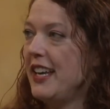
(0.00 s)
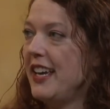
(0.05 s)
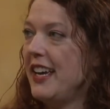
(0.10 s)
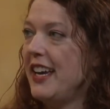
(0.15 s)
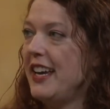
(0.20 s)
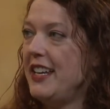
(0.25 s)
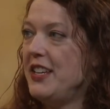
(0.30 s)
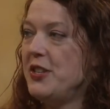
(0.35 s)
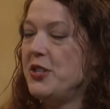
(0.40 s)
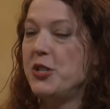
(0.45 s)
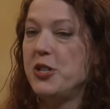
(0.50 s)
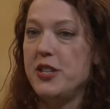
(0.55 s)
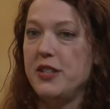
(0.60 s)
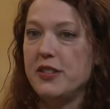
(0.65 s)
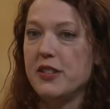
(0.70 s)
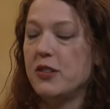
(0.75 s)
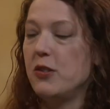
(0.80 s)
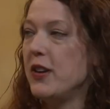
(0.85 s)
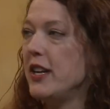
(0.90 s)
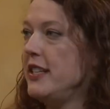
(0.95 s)
And she's
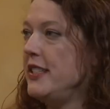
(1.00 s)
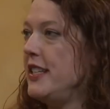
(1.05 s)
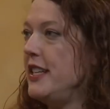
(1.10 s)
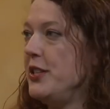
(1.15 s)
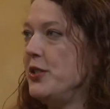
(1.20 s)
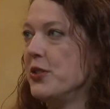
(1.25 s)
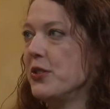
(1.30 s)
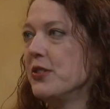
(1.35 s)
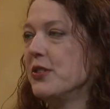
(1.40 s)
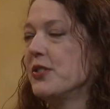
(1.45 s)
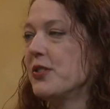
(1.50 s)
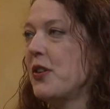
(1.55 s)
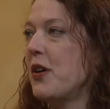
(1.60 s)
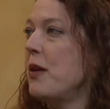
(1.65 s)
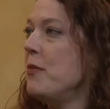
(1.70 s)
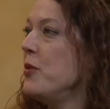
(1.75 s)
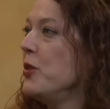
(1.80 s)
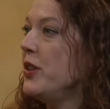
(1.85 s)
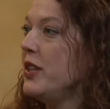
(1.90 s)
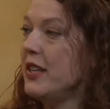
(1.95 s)
a great teacher. So
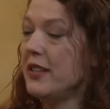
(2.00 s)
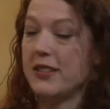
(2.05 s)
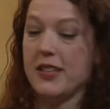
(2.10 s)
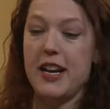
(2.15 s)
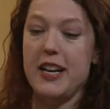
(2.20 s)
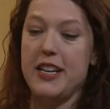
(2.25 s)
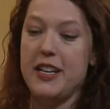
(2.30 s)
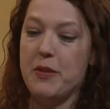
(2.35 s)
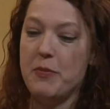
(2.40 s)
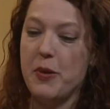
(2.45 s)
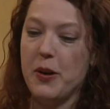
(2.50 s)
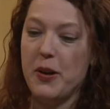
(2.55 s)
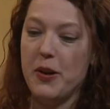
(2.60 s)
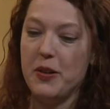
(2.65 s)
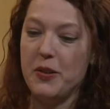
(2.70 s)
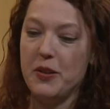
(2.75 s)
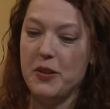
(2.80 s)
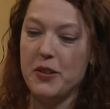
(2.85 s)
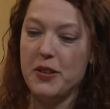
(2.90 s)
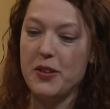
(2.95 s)
I'm really excited
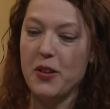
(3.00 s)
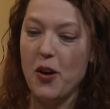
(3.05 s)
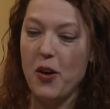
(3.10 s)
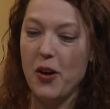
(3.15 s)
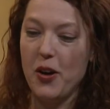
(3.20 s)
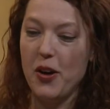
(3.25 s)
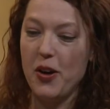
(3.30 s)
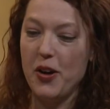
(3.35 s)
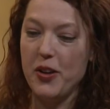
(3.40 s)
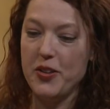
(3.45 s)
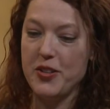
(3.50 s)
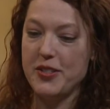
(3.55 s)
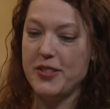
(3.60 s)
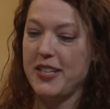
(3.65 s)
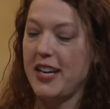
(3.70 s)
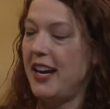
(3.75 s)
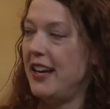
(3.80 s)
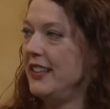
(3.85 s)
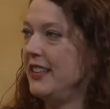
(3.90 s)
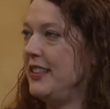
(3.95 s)
about all this
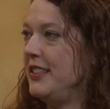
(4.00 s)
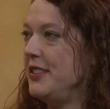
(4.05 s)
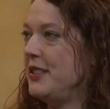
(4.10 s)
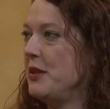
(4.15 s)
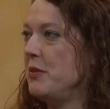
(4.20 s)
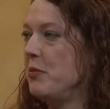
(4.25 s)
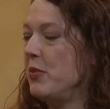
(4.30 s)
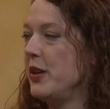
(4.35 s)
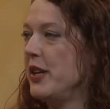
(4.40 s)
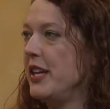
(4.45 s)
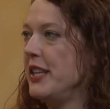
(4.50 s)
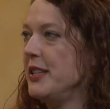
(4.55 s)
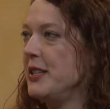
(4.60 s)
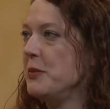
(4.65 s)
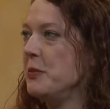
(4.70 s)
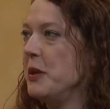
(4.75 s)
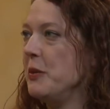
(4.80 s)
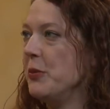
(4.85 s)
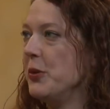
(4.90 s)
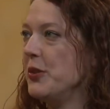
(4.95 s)
talent and bringing these
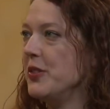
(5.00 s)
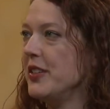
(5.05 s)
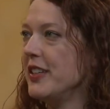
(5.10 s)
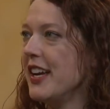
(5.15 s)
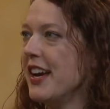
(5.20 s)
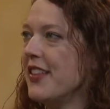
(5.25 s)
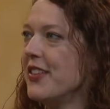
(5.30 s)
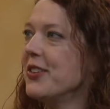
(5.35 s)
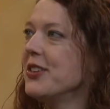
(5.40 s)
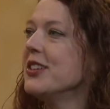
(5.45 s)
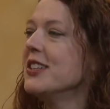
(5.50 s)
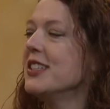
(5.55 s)
people together. Yeah,